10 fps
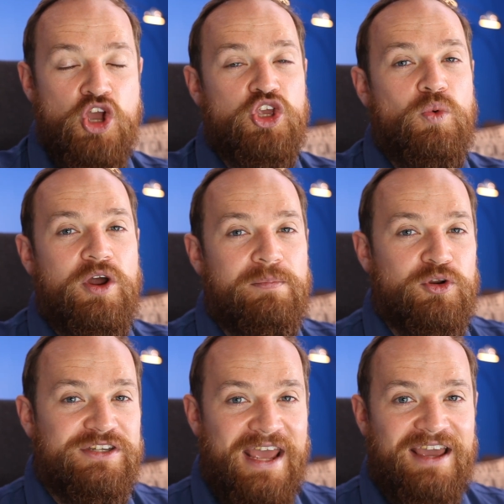You want to
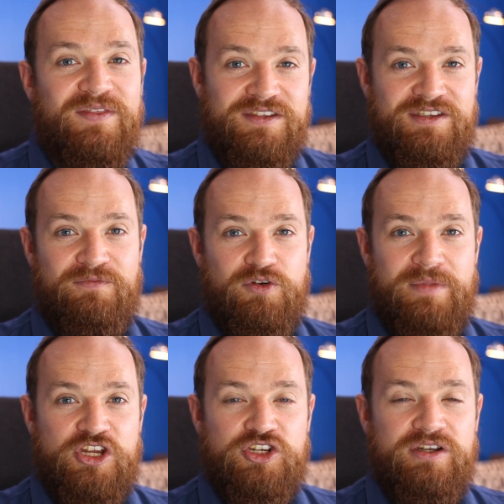protect this
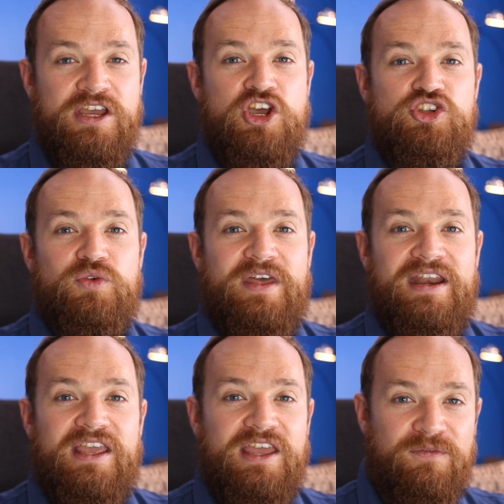information so
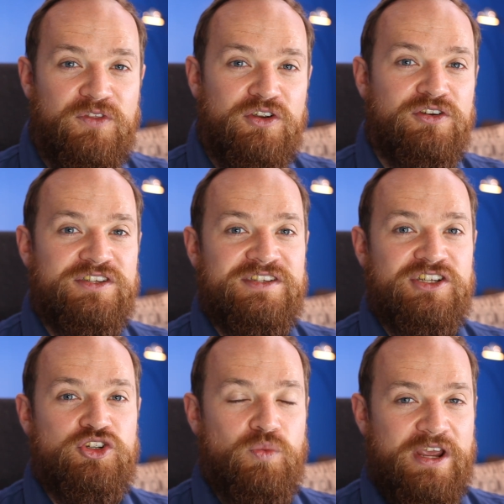that if there is a
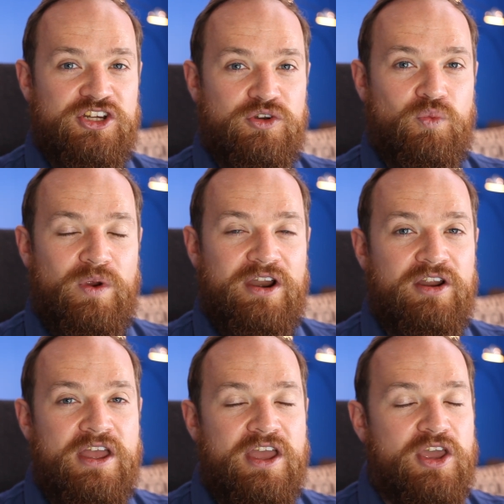situation
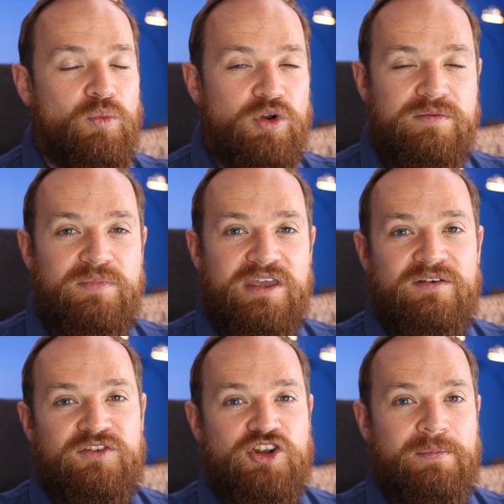where it wouldn't be
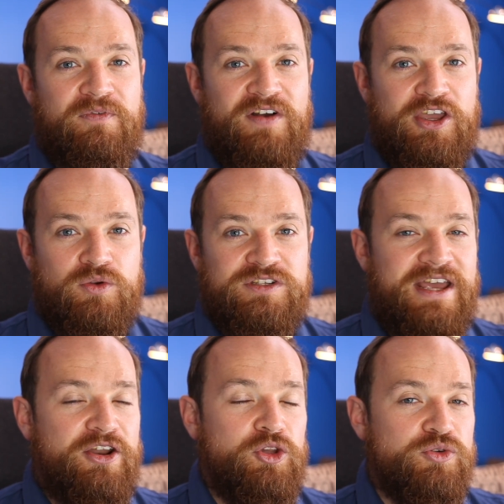if Shopify goes
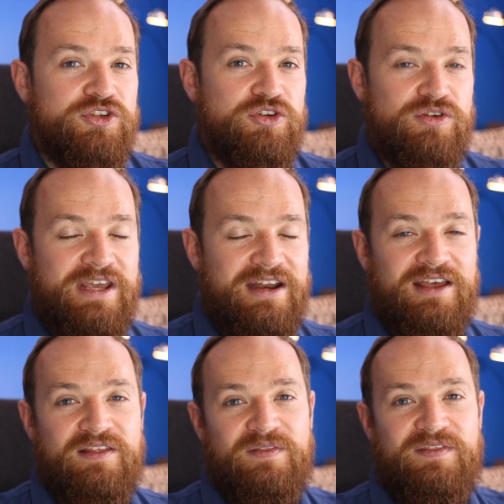down and loses your
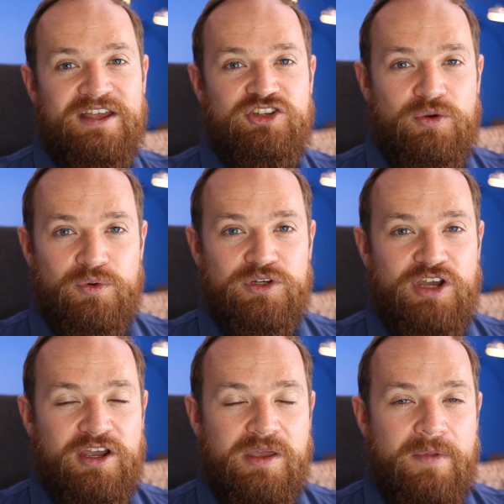data, that's not what we're
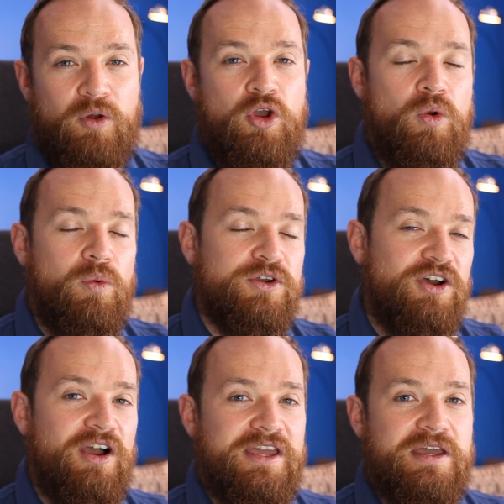talking about. What we're
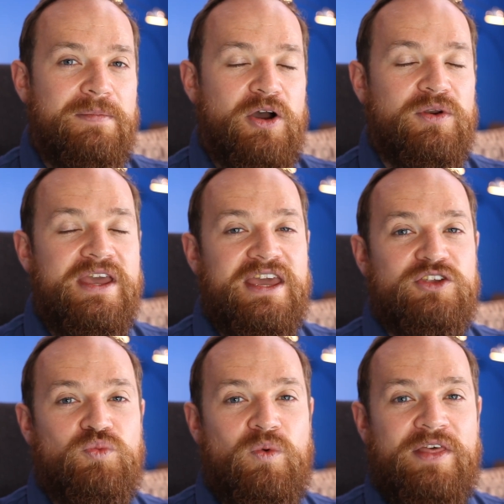talking about
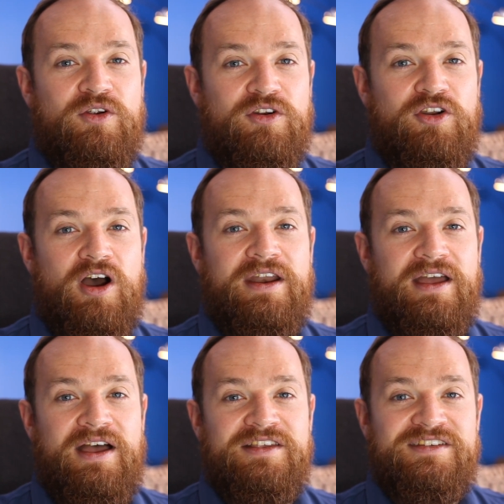is whether or not
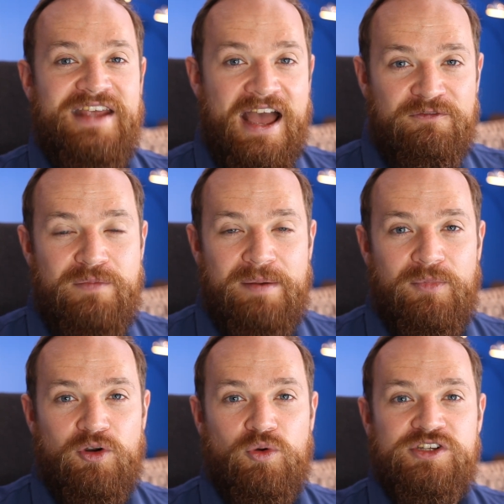a staff
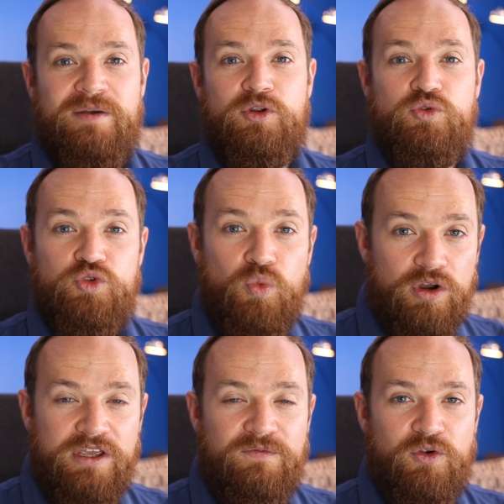member or someone who's
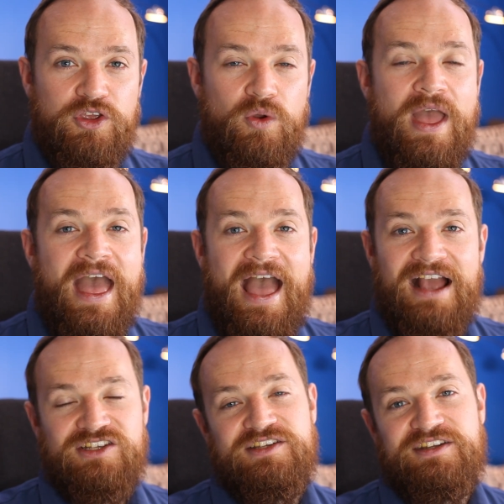working for you
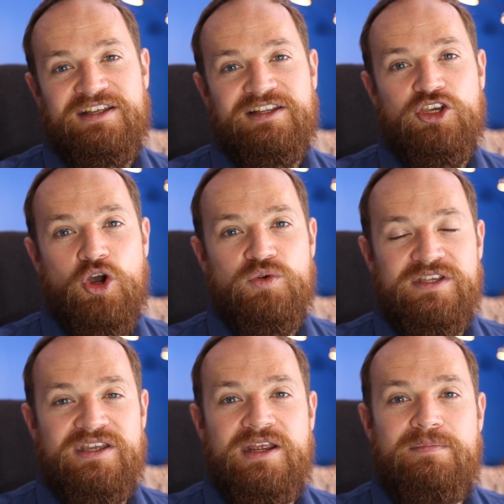accidentally goes
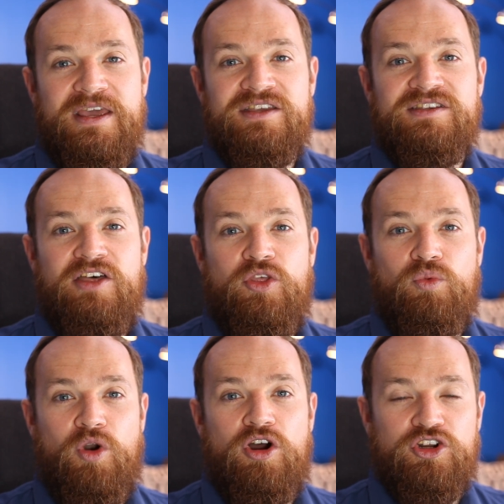in and makes the
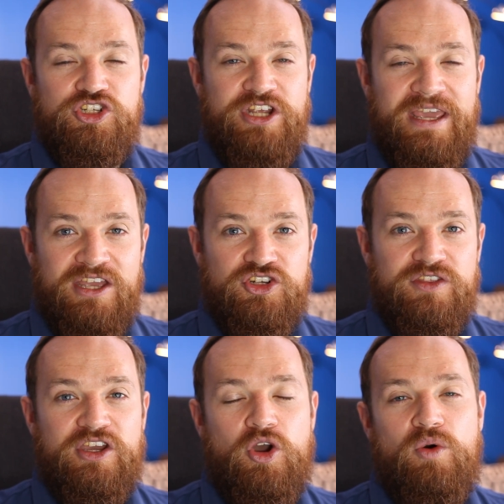wrong
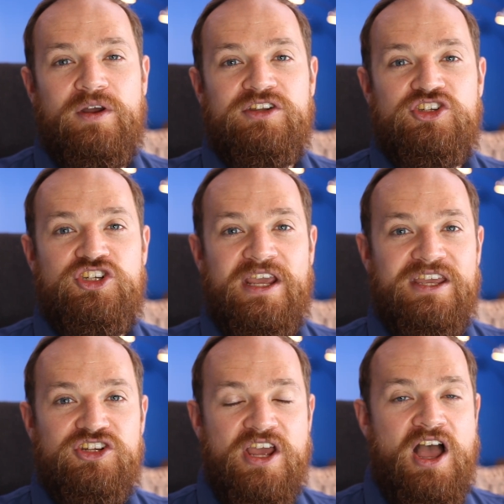change. They go and
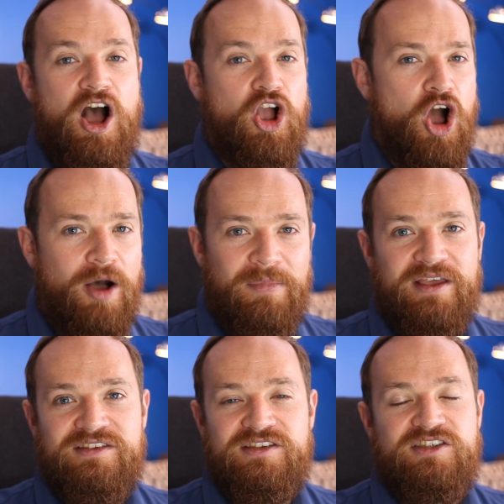change a
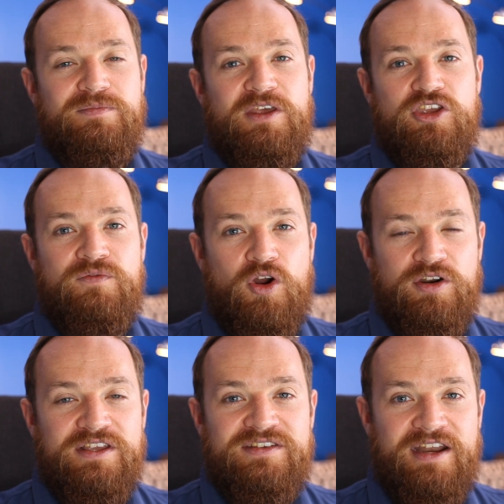complex system that you've
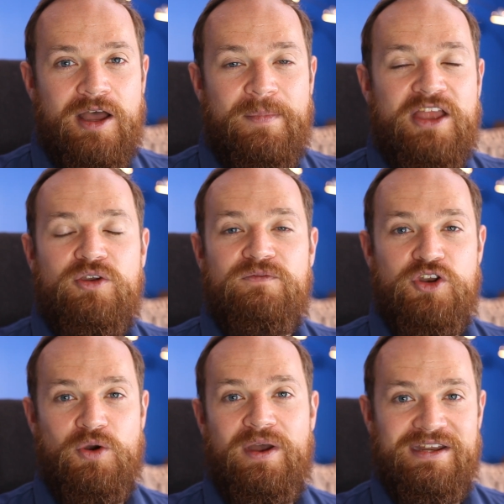already set up and you have
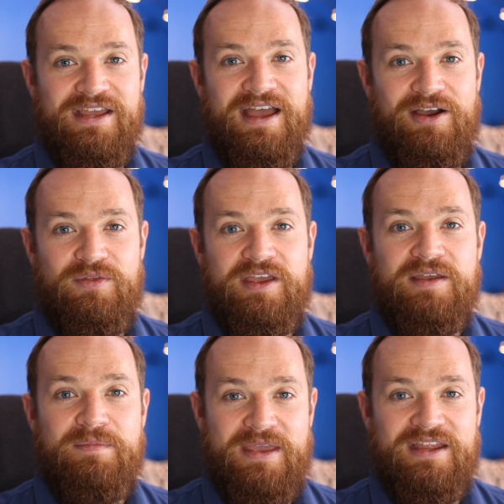no idea how they
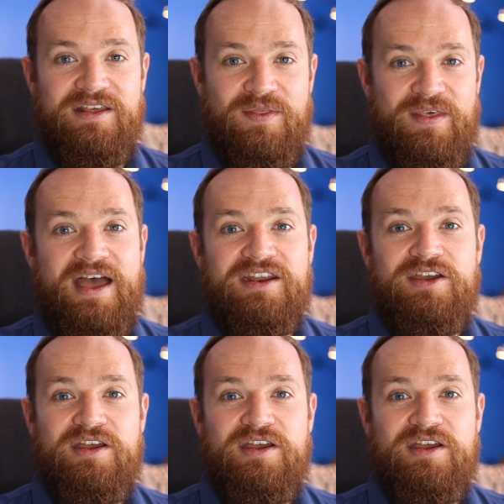made that